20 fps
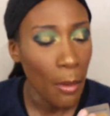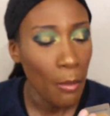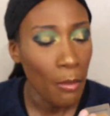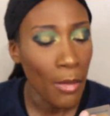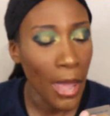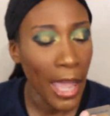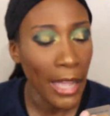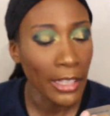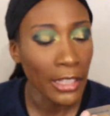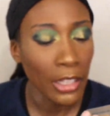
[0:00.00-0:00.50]

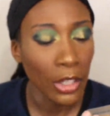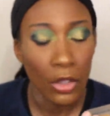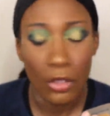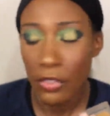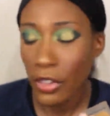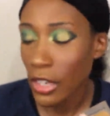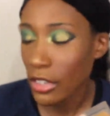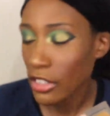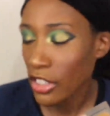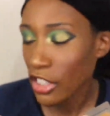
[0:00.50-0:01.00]
matte glow
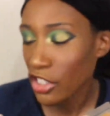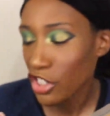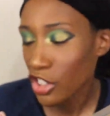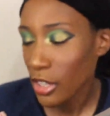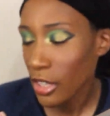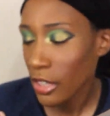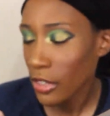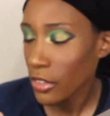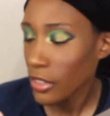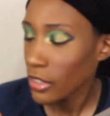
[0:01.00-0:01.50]

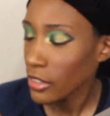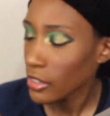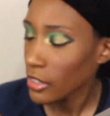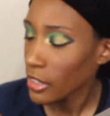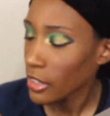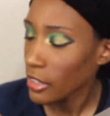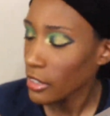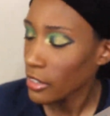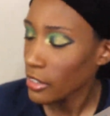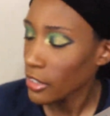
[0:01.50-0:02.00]
foundation and this
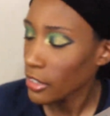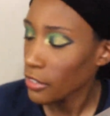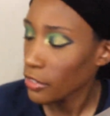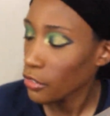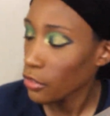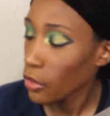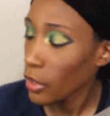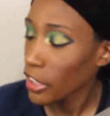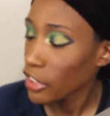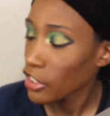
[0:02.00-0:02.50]
is the
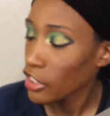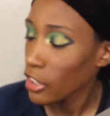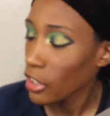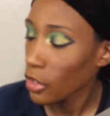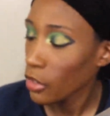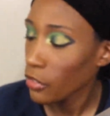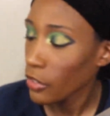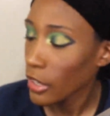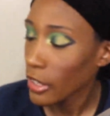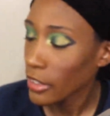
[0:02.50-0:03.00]
fresh
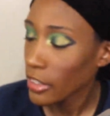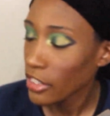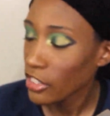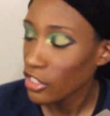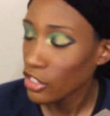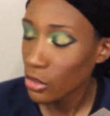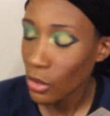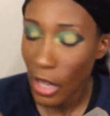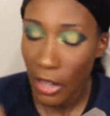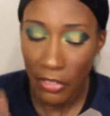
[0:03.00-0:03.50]
glow
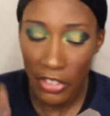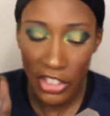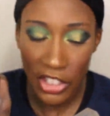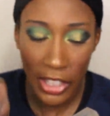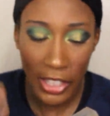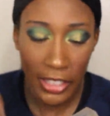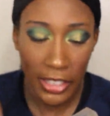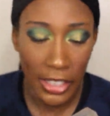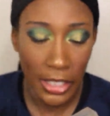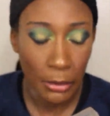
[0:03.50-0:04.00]
foundation so I have the
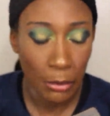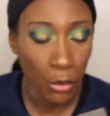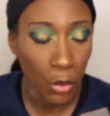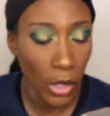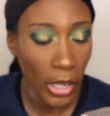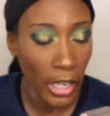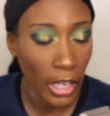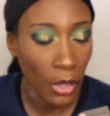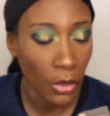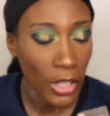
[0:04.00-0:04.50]
shade deep
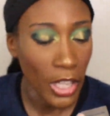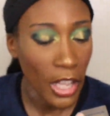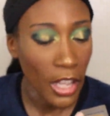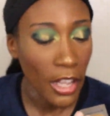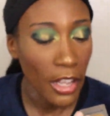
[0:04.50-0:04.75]
brown